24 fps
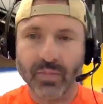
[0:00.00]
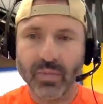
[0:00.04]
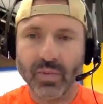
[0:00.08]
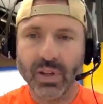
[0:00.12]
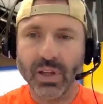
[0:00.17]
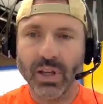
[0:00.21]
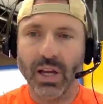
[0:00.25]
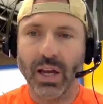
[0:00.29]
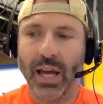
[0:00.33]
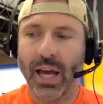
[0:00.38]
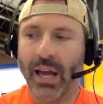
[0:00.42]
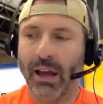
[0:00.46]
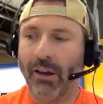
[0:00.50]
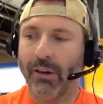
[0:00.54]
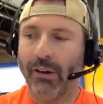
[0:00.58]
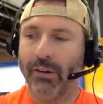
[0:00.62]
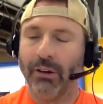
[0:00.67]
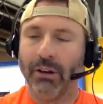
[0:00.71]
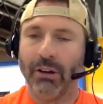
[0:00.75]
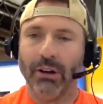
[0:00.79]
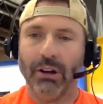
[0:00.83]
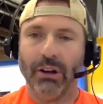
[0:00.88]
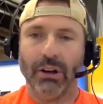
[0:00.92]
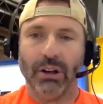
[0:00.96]
And
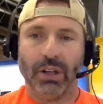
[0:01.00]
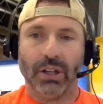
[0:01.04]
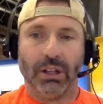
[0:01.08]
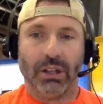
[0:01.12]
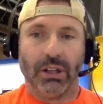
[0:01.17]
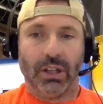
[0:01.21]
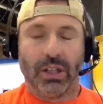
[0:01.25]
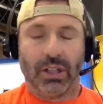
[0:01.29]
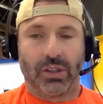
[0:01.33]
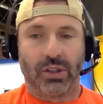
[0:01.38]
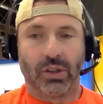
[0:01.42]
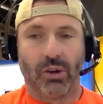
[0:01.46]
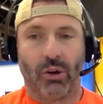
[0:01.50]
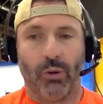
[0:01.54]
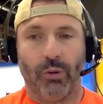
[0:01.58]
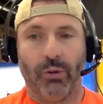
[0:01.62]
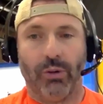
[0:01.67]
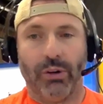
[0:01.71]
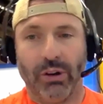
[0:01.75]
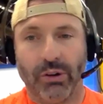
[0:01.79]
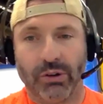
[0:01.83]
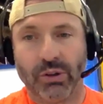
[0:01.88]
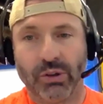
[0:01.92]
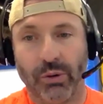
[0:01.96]
so
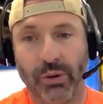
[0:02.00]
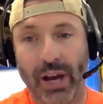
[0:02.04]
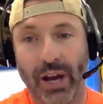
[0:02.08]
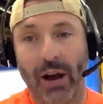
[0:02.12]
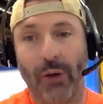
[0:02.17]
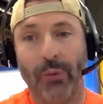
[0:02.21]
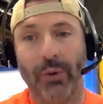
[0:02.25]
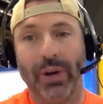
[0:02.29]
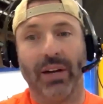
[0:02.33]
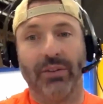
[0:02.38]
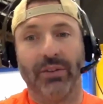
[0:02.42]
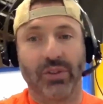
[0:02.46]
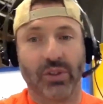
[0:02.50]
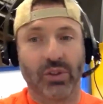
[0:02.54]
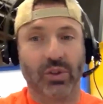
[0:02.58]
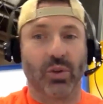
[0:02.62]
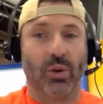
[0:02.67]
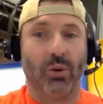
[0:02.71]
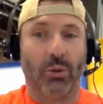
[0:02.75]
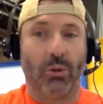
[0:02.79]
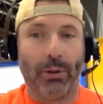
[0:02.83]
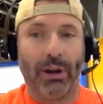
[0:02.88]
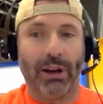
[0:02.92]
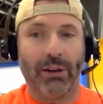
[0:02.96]
now we have
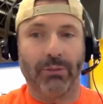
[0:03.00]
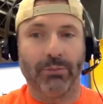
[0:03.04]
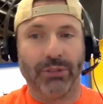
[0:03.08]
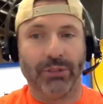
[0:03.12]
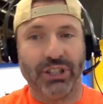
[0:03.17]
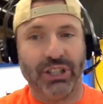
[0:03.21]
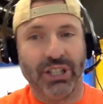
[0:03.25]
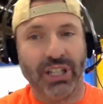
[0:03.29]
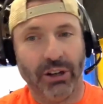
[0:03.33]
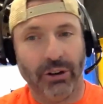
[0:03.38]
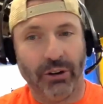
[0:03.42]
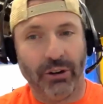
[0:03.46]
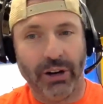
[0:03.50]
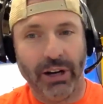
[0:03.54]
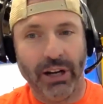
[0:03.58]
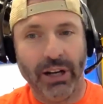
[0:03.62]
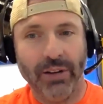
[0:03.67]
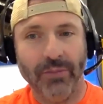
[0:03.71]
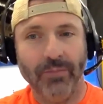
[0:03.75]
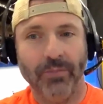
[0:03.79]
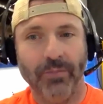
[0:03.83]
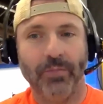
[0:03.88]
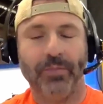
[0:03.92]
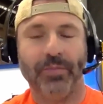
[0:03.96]
Stolbeck
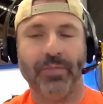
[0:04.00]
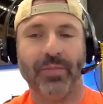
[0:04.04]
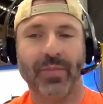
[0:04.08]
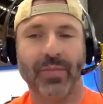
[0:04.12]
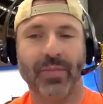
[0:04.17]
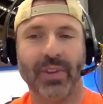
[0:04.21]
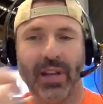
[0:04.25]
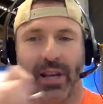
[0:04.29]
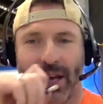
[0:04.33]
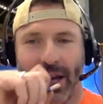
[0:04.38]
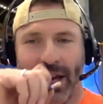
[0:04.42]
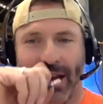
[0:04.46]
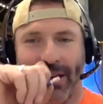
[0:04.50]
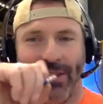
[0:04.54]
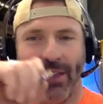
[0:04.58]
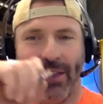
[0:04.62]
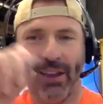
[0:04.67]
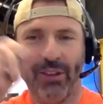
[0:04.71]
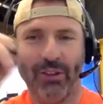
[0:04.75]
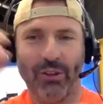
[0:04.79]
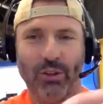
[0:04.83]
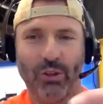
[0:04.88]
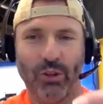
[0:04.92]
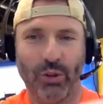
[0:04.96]
Machinery, and
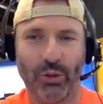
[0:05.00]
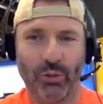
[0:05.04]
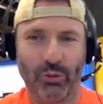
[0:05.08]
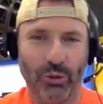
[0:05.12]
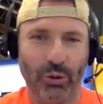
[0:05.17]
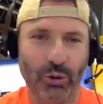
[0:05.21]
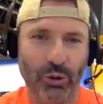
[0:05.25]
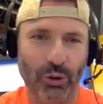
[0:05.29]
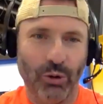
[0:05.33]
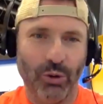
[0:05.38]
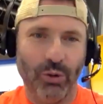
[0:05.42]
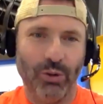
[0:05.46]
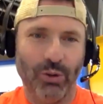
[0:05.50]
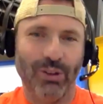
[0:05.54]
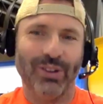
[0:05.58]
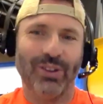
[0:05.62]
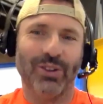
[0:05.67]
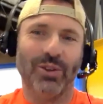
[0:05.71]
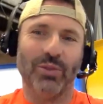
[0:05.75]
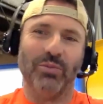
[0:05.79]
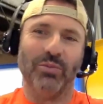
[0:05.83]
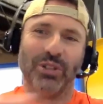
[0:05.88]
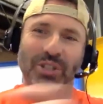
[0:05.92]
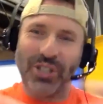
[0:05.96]
then through
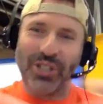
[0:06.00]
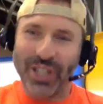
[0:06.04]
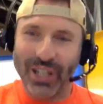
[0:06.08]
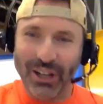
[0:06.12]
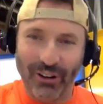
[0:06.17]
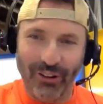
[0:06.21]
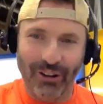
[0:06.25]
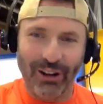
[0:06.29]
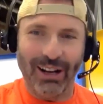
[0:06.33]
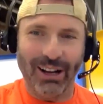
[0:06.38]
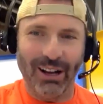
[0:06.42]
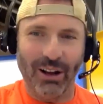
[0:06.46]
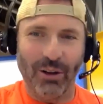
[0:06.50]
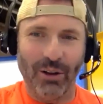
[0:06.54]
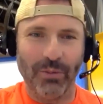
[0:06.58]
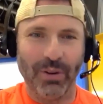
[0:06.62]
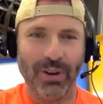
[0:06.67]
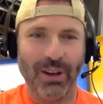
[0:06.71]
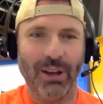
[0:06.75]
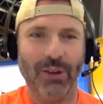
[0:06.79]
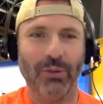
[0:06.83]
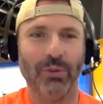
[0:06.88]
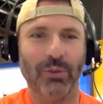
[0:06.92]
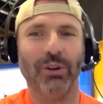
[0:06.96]
the machinery
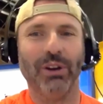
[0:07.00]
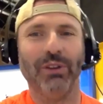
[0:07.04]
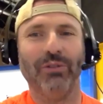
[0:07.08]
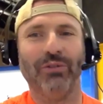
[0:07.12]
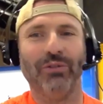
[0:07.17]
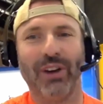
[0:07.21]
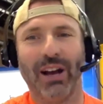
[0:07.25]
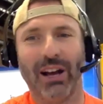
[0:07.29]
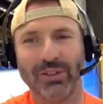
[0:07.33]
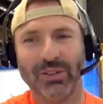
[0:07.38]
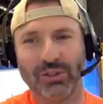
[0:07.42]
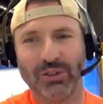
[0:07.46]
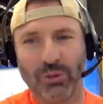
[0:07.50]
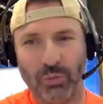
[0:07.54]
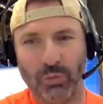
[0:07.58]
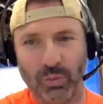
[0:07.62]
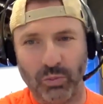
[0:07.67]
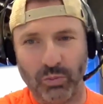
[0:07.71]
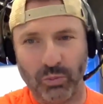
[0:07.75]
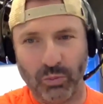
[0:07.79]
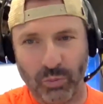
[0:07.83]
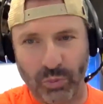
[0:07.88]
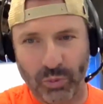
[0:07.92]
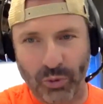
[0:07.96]
company, we found some
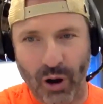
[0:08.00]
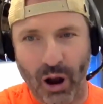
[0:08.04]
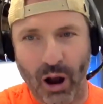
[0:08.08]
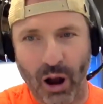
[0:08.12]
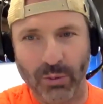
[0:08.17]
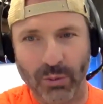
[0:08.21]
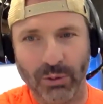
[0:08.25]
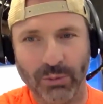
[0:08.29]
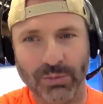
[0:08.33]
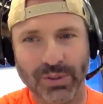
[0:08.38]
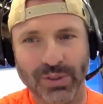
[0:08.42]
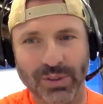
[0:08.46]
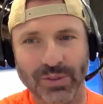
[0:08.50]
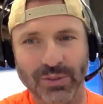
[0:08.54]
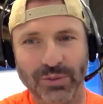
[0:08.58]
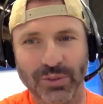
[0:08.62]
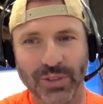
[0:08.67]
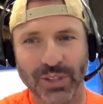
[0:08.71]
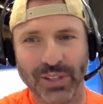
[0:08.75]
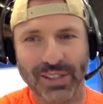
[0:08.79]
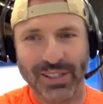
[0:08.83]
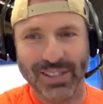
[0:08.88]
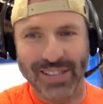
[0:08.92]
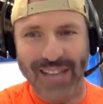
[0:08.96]
problems
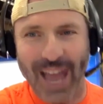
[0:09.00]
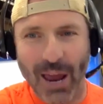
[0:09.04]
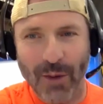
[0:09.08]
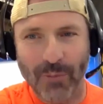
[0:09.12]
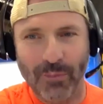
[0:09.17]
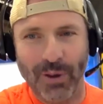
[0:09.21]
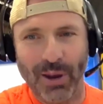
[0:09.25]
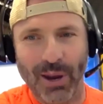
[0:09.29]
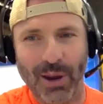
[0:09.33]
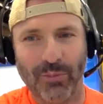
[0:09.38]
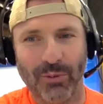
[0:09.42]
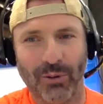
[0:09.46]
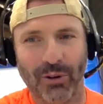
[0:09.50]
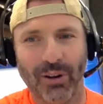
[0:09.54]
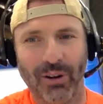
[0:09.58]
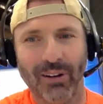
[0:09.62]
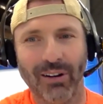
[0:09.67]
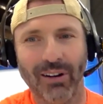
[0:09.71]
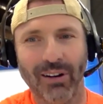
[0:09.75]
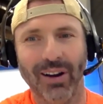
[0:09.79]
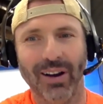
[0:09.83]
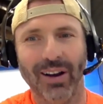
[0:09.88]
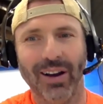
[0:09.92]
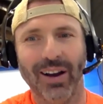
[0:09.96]
with
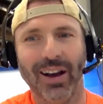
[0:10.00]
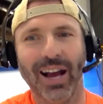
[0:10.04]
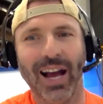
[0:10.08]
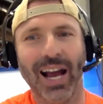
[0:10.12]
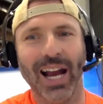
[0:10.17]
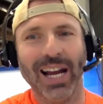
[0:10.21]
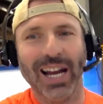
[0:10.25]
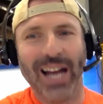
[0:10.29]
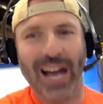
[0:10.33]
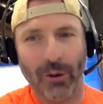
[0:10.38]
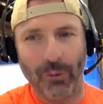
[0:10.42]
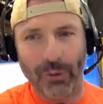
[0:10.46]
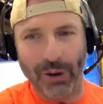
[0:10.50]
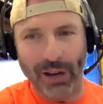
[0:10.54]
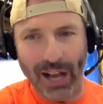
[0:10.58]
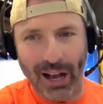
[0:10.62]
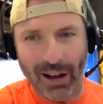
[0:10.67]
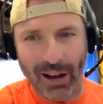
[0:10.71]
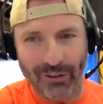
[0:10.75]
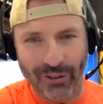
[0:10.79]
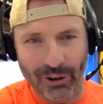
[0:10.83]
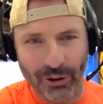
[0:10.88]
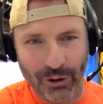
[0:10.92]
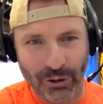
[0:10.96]
sandpaper, and now we
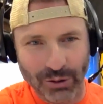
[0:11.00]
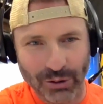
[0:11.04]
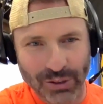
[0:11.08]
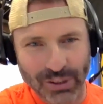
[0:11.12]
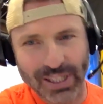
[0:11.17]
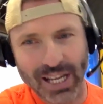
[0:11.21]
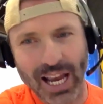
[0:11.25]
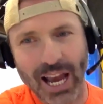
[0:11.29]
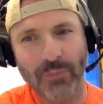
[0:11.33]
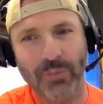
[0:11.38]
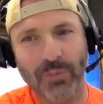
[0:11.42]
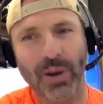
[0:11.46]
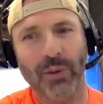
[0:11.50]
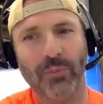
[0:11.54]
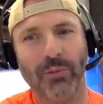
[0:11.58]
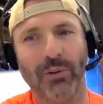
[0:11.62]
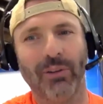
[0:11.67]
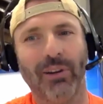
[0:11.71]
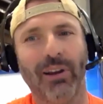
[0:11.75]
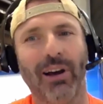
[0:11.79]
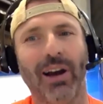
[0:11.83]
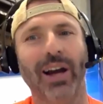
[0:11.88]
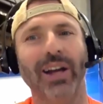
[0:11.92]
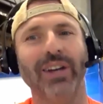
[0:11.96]
have our own sandpaper
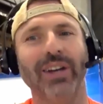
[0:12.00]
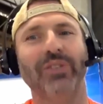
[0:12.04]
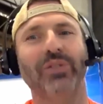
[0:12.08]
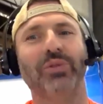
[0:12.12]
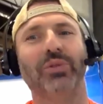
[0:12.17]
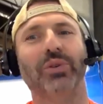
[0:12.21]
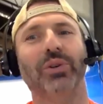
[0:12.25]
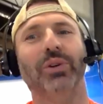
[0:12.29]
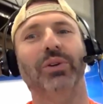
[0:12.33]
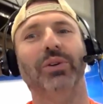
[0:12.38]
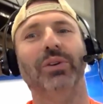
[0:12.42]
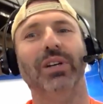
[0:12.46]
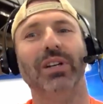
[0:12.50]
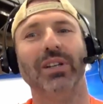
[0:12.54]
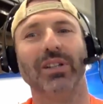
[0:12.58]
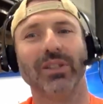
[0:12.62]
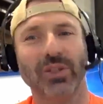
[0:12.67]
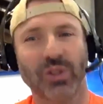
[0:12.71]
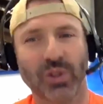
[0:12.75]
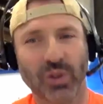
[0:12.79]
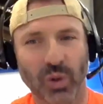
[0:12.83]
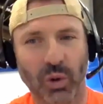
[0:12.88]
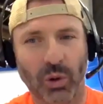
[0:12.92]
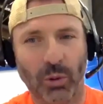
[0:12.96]
line through
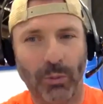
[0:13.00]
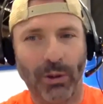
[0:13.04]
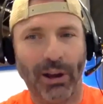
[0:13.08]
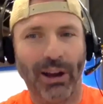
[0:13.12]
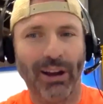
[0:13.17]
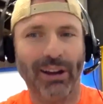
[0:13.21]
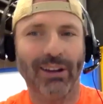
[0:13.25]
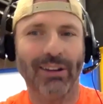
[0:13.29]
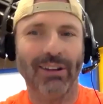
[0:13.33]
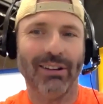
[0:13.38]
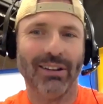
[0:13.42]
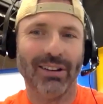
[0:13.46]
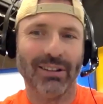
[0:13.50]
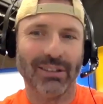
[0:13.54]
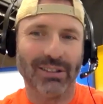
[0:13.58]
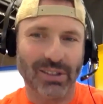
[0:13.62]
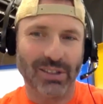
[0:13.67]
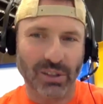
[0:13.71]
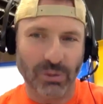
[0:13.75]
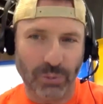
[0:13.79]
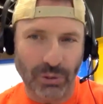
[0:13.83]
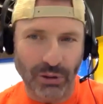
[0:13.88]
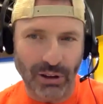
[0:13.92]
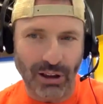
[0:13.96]
Stolbeck
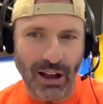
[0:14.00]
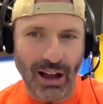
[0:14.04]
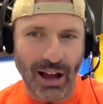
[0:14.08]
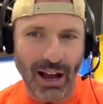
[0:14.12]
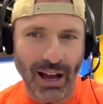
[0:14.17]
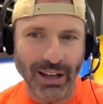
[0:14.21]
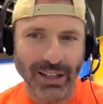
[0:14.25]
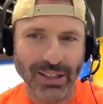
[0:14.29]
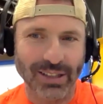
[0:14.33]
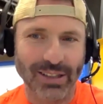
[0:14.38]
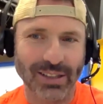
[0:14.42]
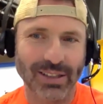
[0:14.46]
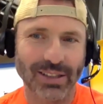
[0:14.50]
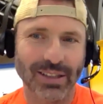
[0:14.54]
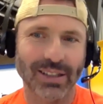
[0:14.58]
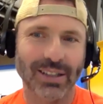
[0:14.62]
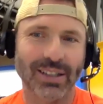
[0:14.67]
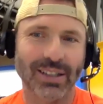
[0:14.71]
Supplies.